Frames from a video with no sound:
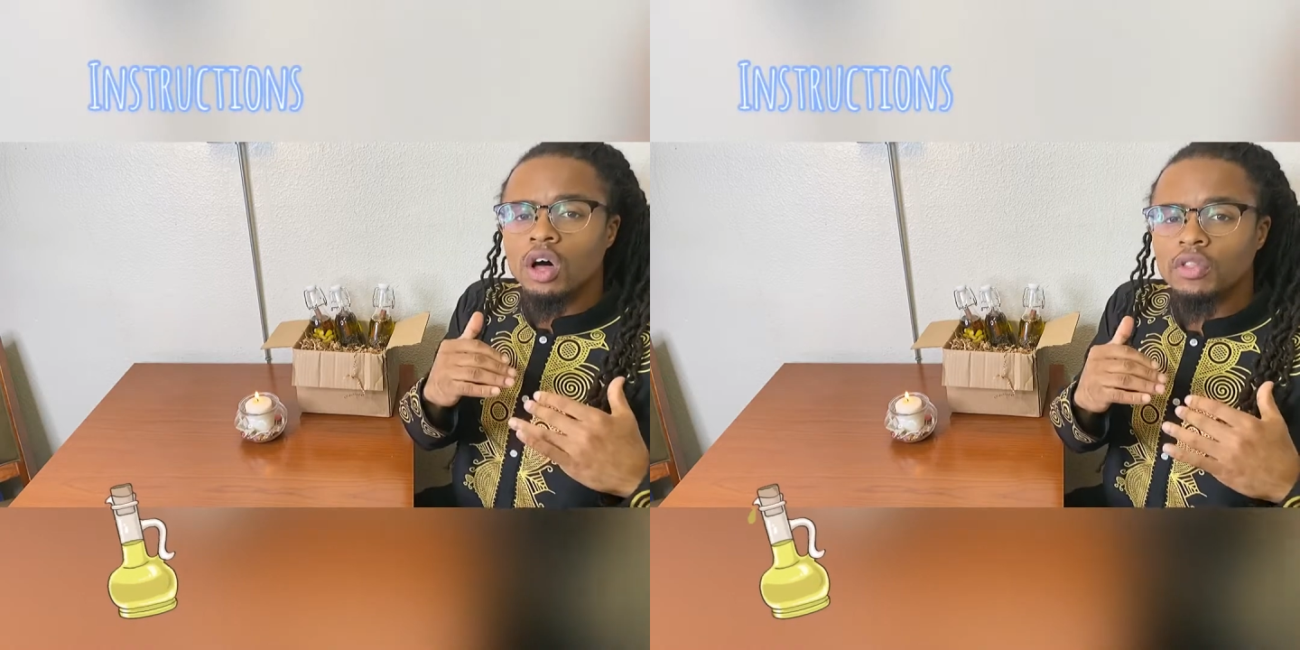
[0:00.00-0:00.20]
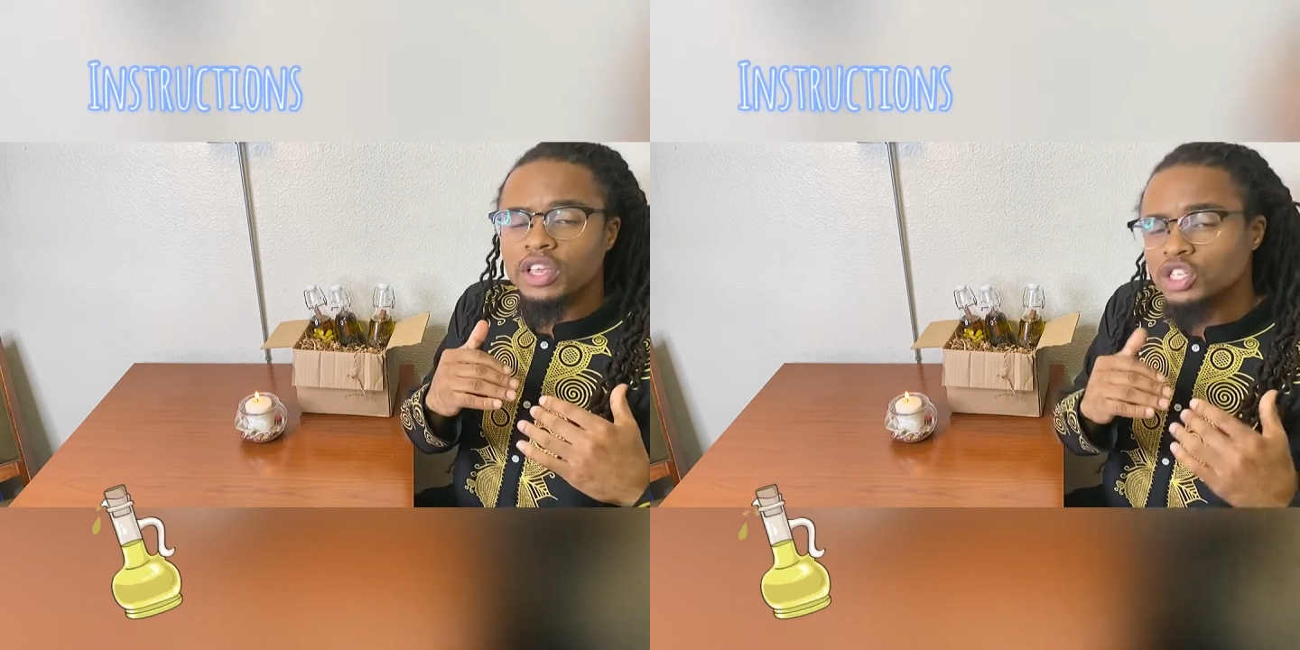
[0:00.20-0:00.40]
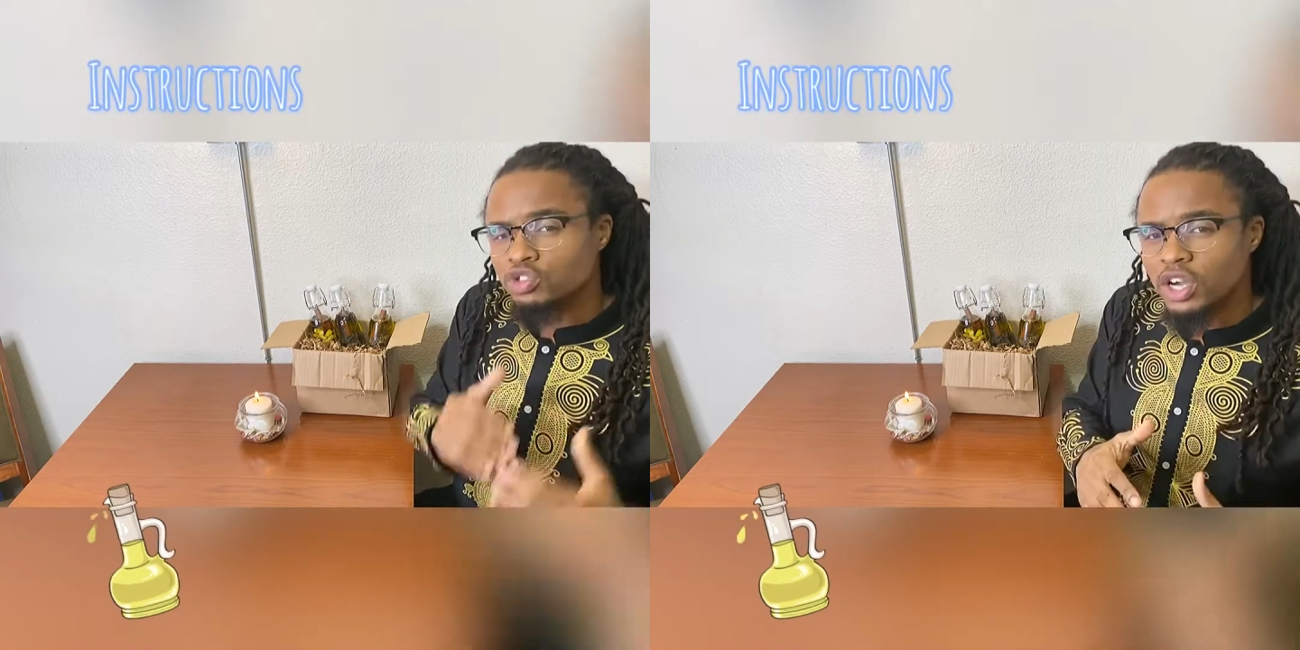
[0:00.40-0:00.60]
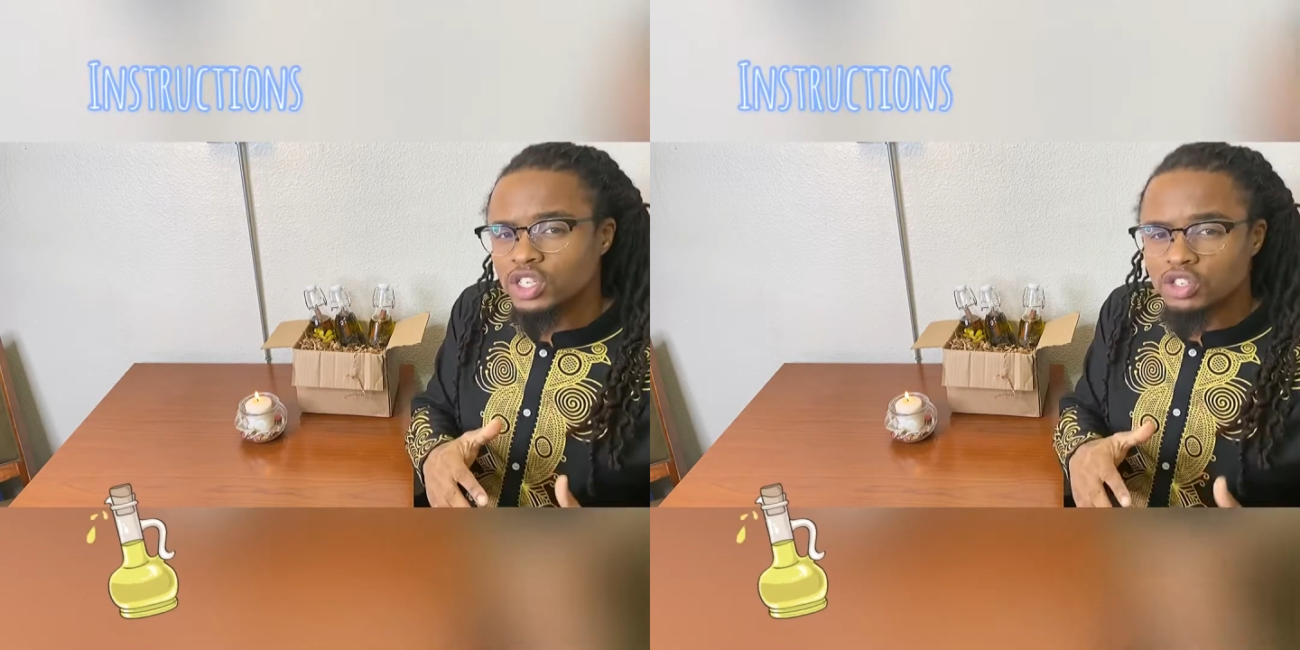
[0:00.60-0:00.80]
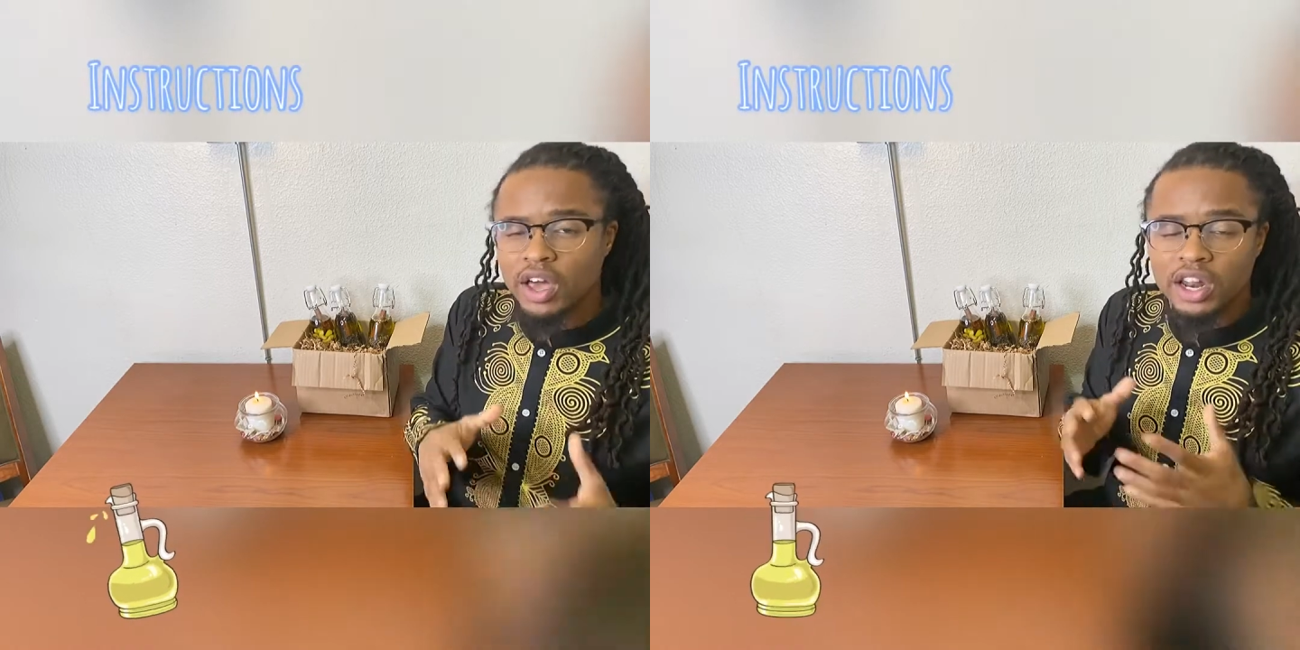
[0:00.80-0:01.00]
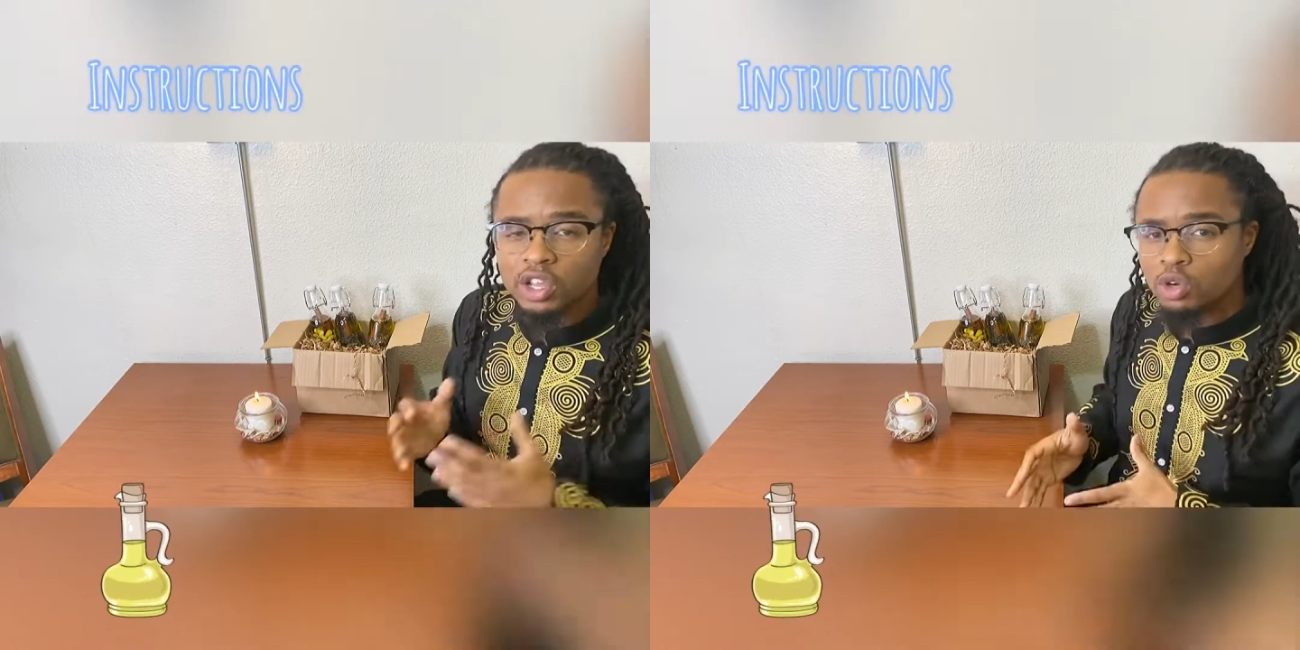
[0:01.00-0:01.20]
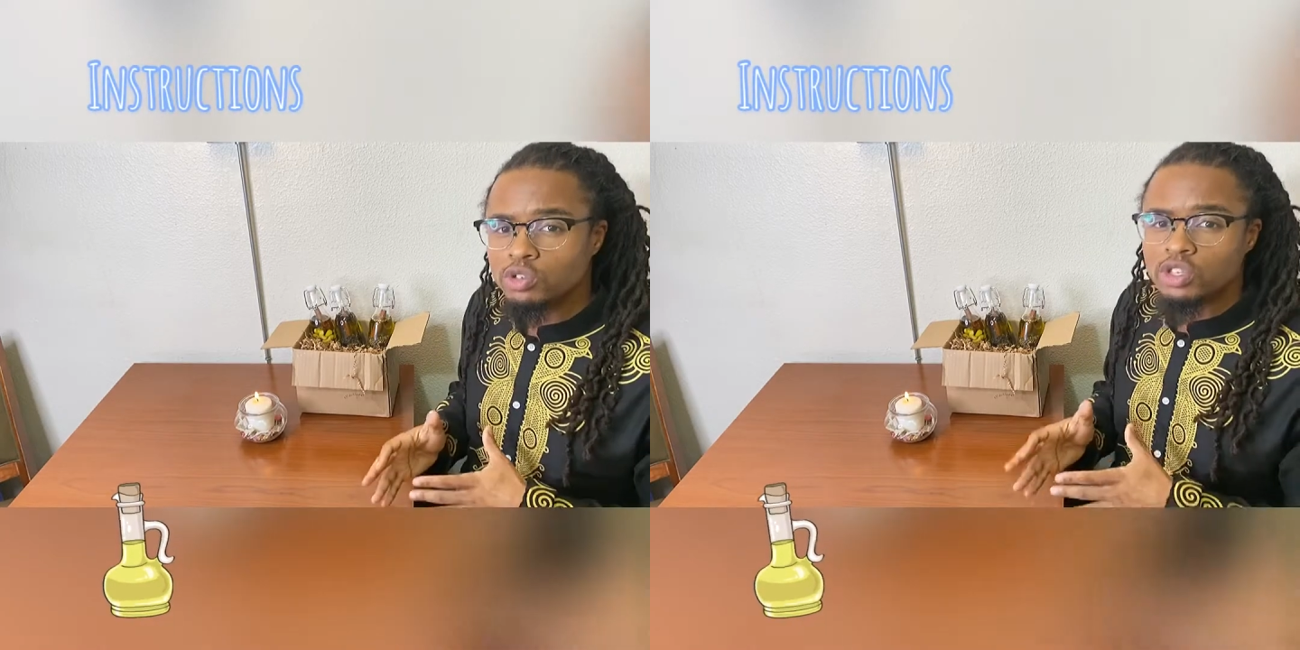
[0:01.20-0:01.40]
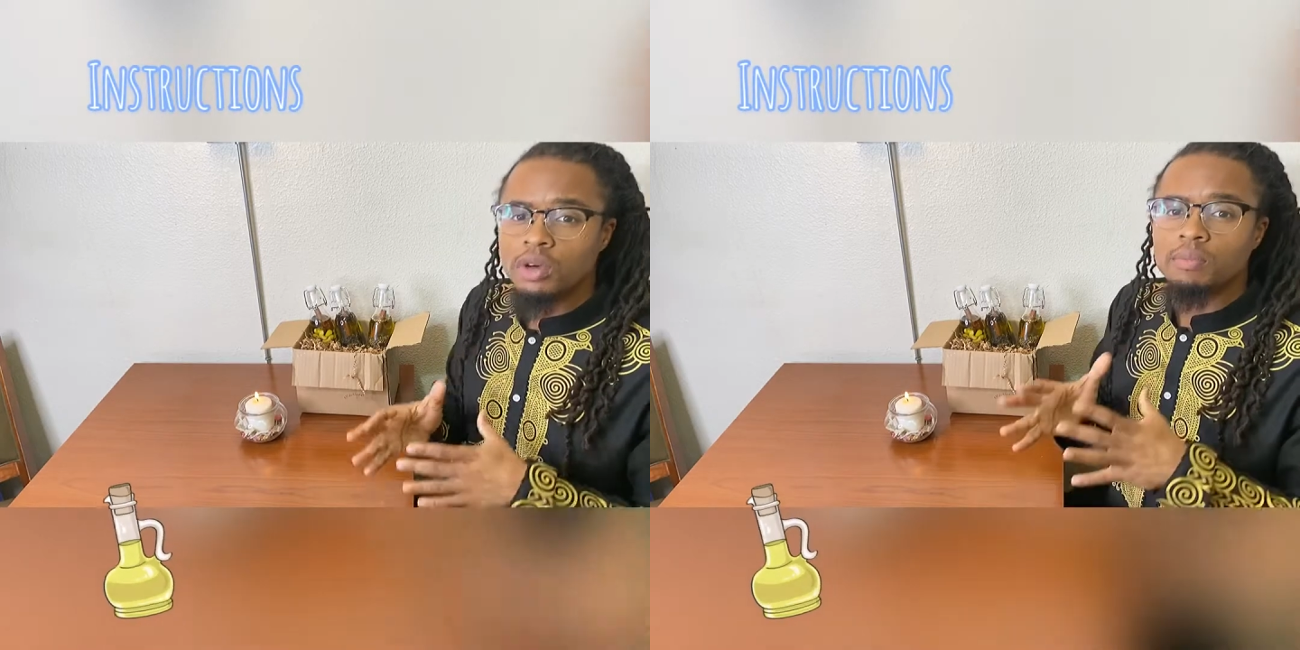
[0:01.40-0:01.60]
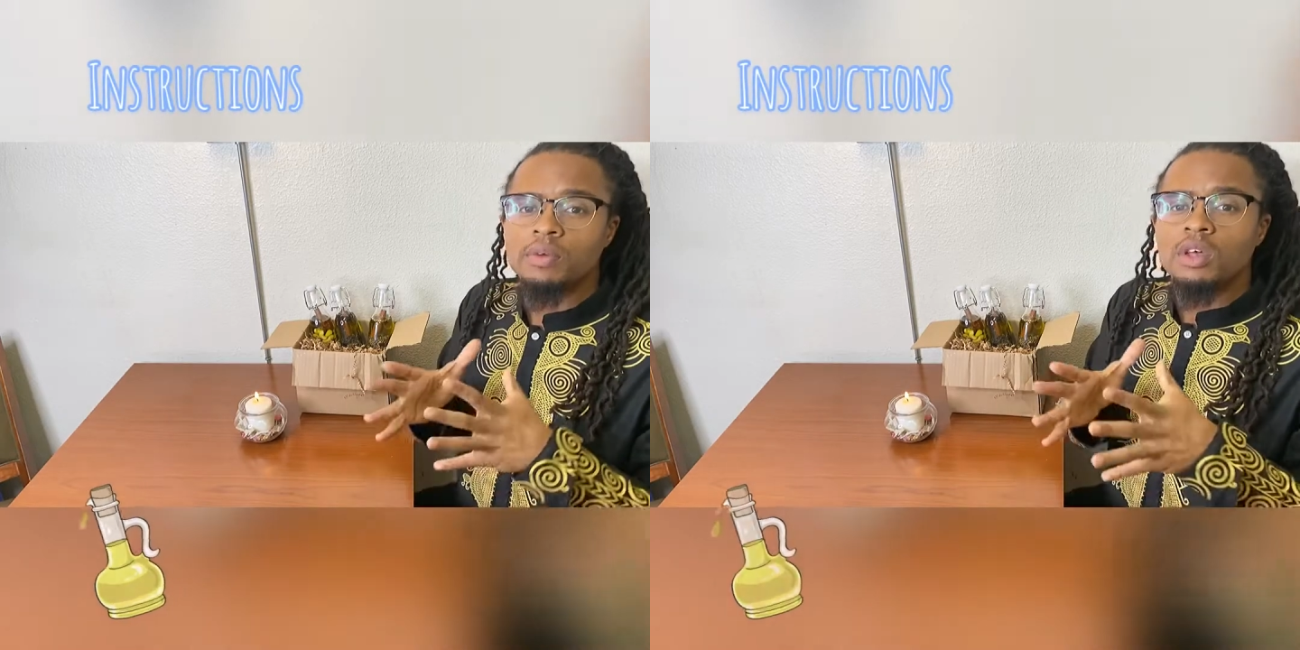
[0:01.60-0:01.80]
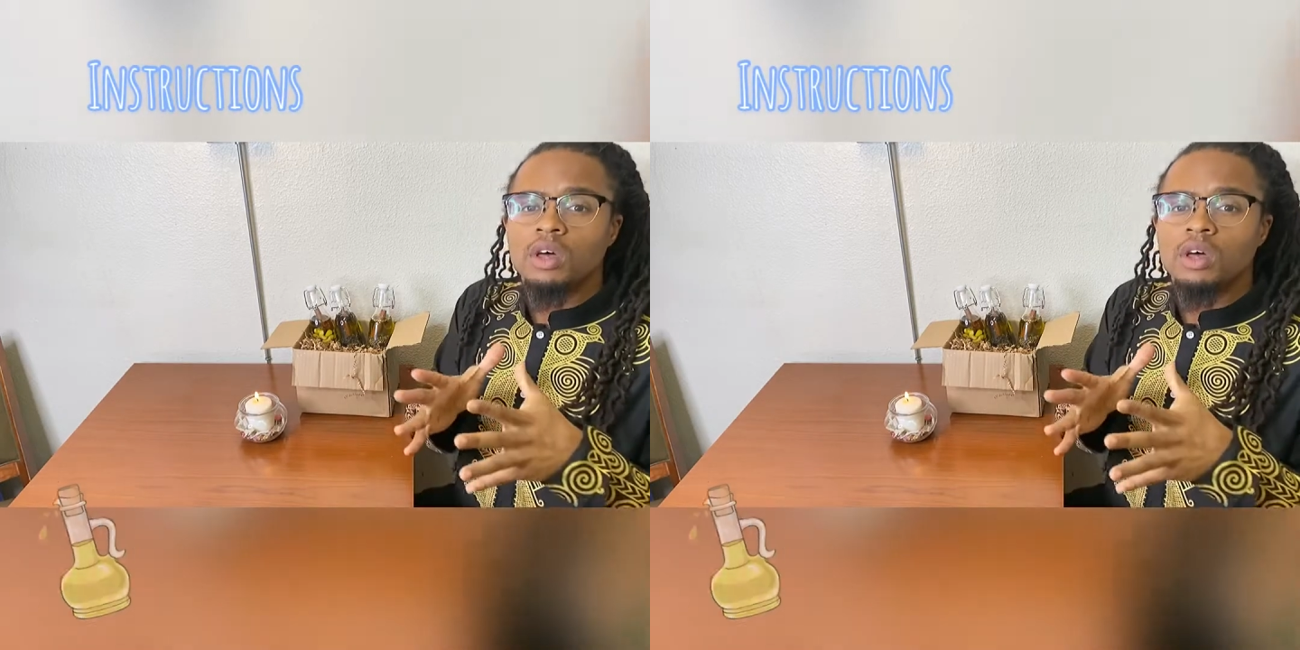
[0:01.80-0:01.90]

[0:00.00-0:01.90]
the instructions on how to use them,